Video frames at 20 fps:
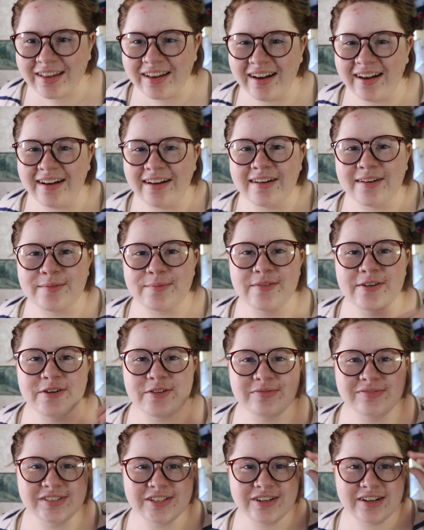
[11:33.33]

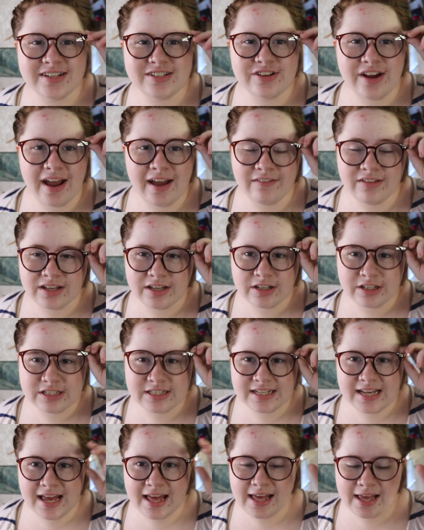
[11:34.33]
Hopefully you guys are having a
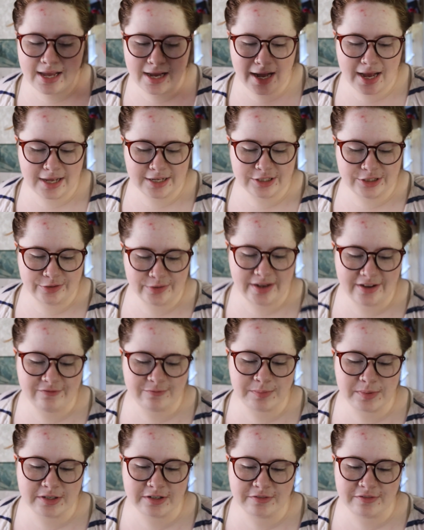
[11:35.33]
good day. I do have
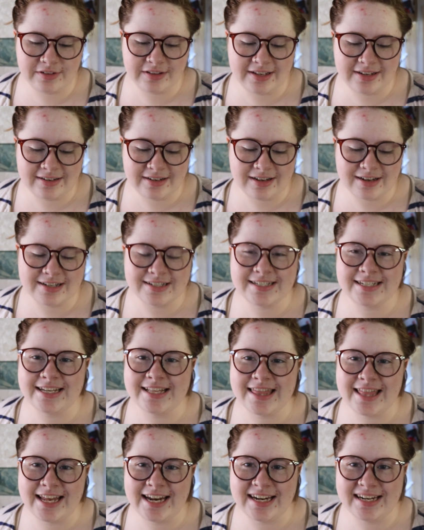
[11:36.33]
book-related
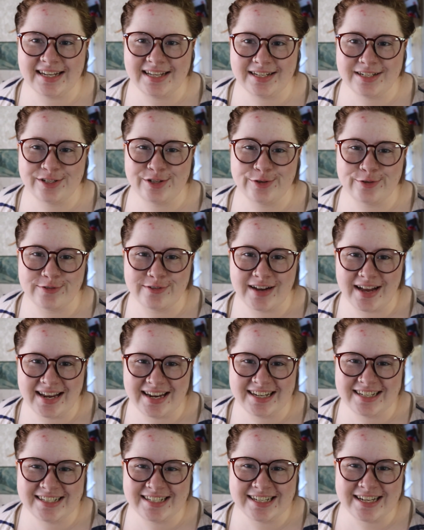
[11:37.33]
content that I need to
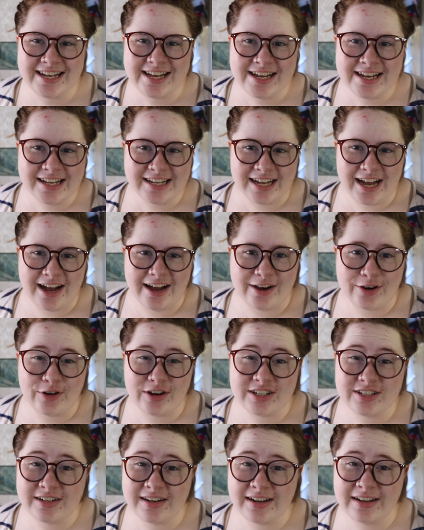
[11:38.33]
edit.
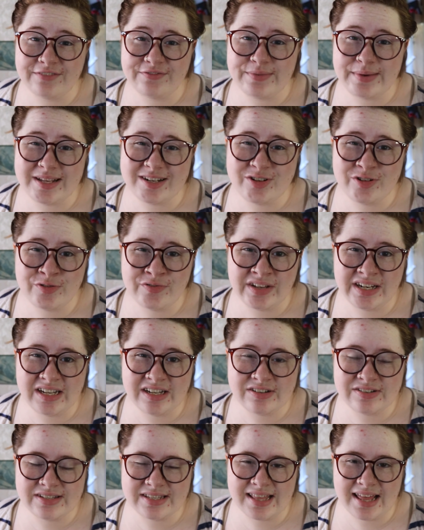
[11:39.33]
Gretchen and I have made two
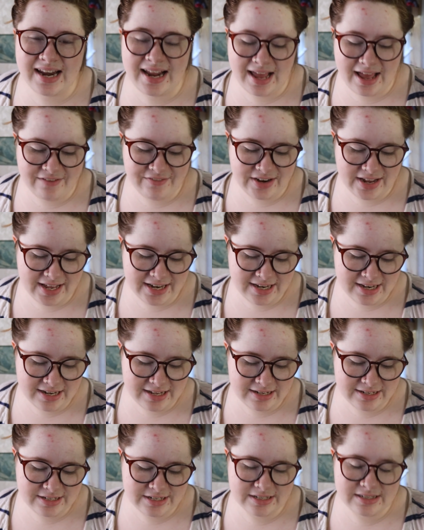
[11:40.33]
videos that I haven't
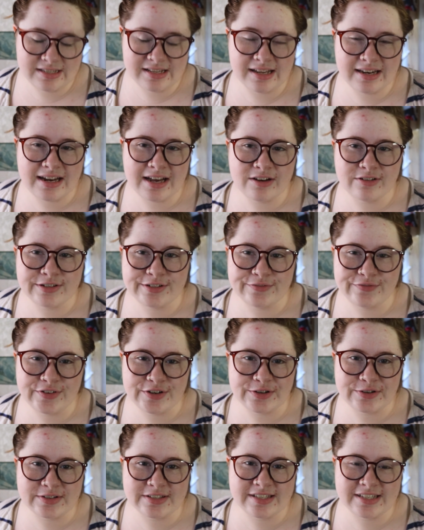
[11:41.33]
edited to send out to
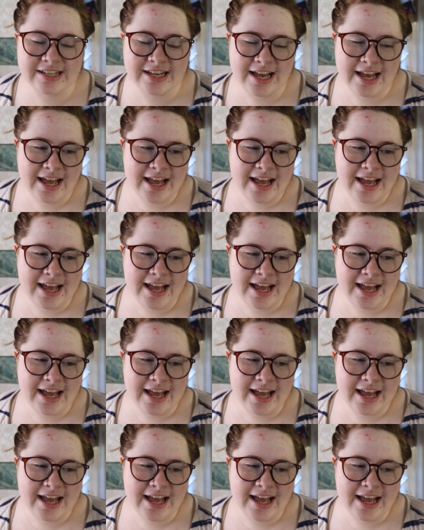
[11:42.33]
folks,